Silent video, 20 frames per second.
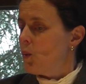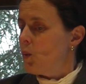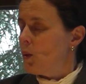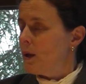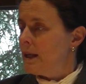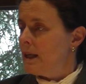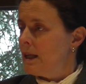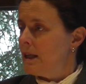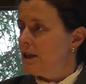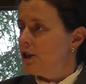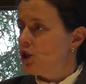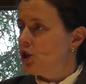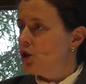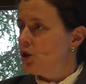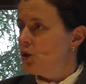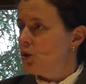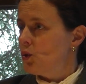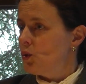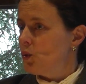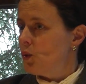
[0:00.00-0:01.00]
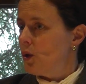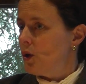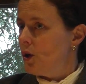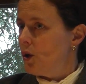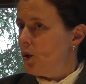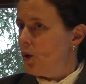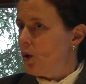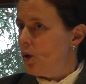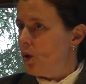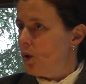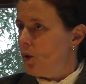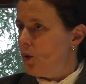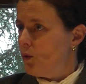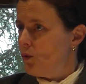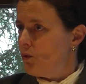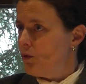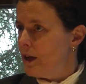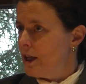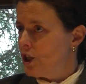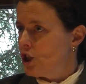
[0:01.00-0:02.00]
we need to
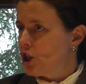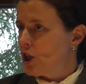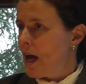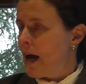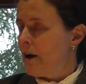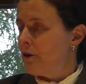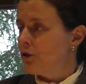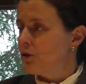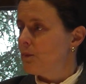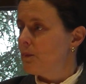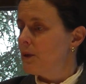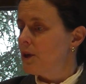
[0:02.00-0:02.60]
reach out